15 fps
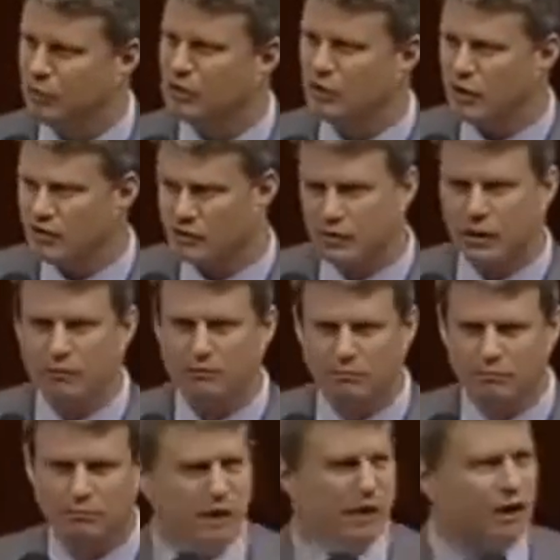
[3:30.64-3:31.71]
We trust you.
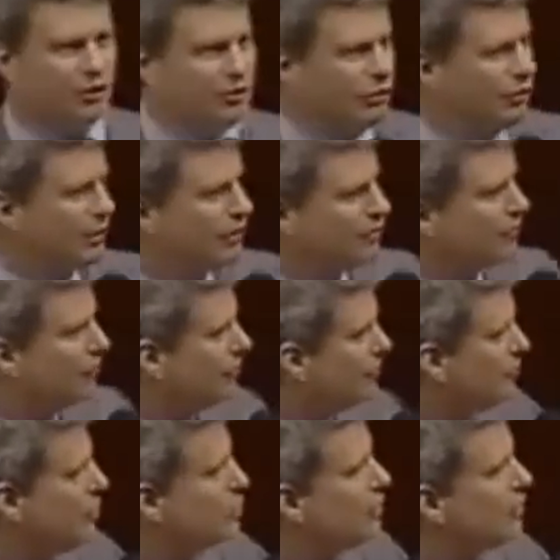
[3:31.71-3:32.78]
I think you're doing this as
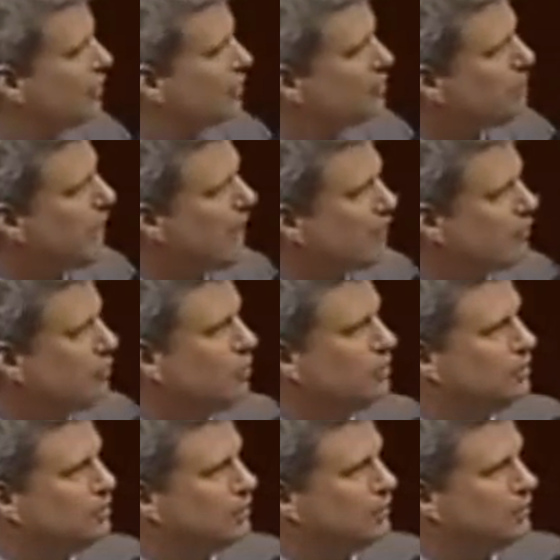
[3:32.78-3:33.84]
efficiently as
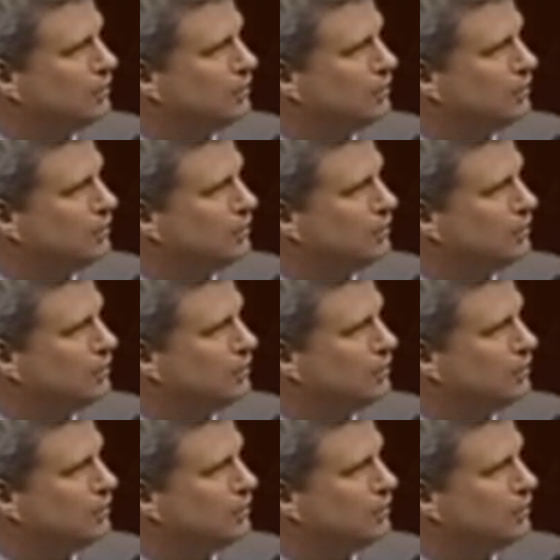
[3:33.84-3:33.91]
possible.